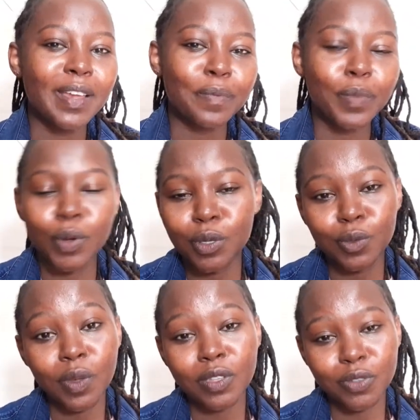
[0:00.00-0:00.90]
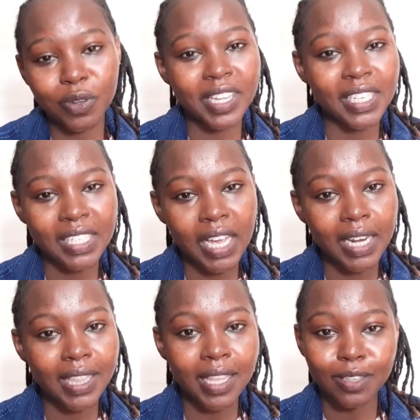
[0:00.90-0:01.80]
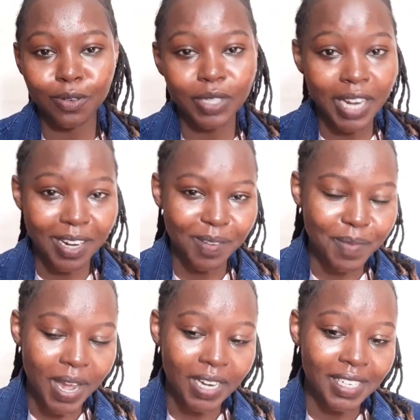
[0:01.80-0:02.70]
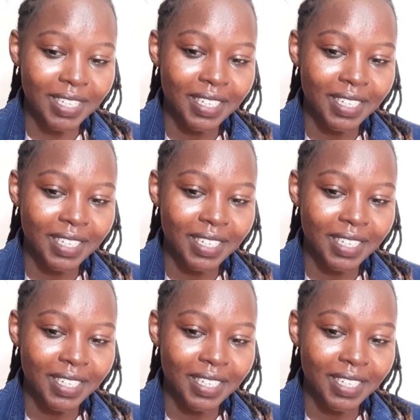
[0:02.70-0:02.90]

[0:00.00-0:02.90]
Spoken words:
because once you're inside, there's no turning back.